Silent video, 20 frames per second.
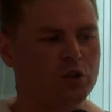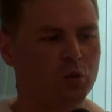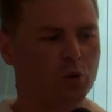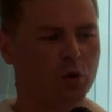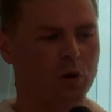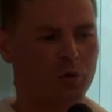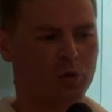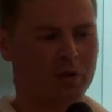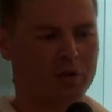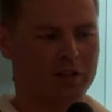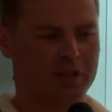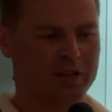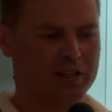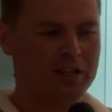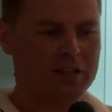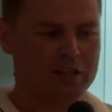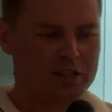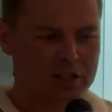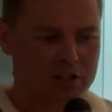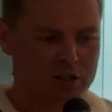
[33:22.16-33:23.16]
to work with it.
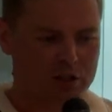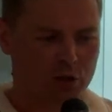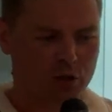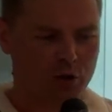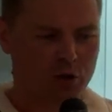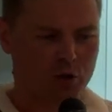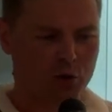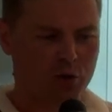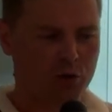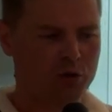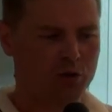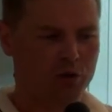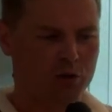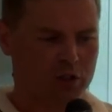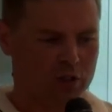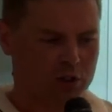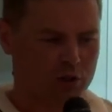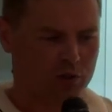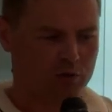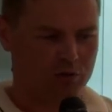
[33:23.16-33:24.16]
It's so good.
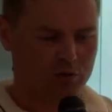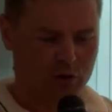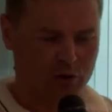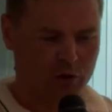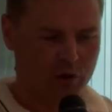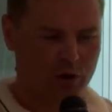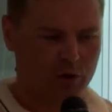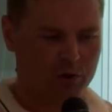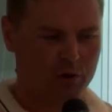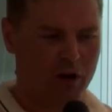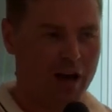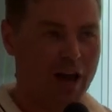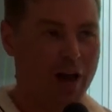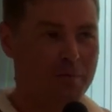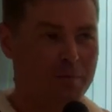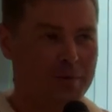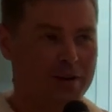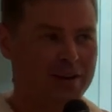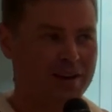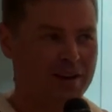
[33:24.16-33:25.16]
You're
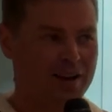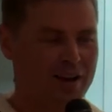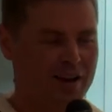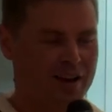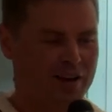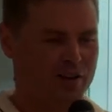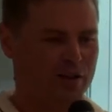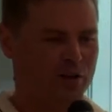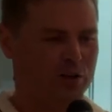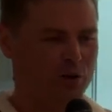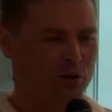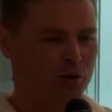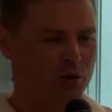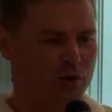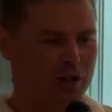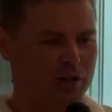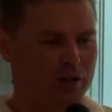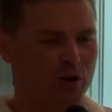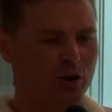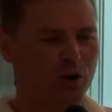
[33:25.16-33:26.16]
happy that
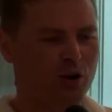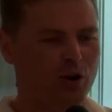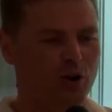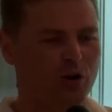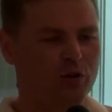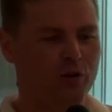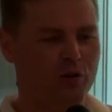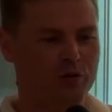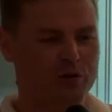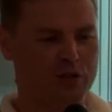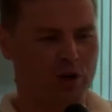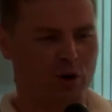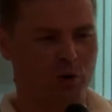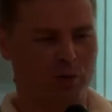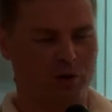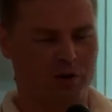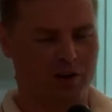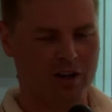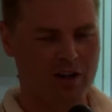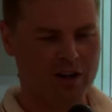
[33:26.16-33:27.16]
you learn from
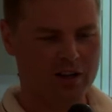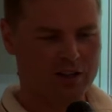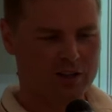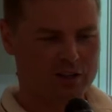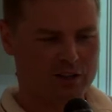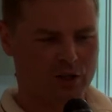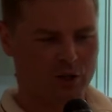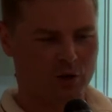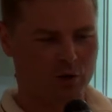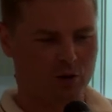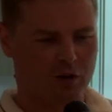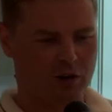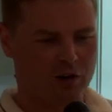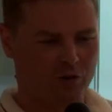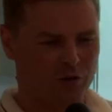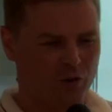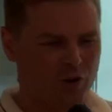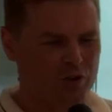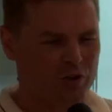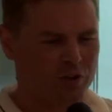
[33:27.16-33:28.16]
someone. So
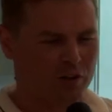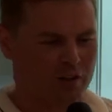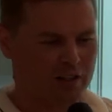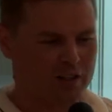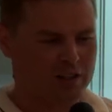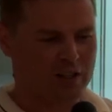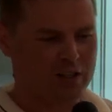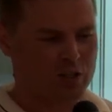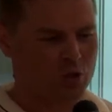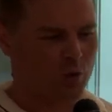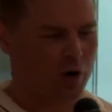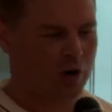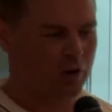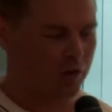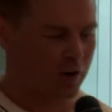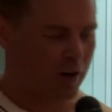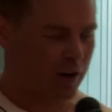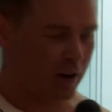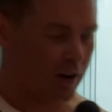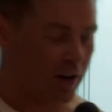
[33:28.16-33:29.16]
unfortunately, it's quite
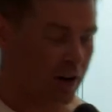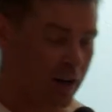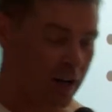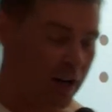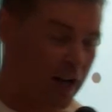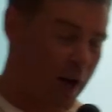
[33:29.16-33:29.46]
rare. It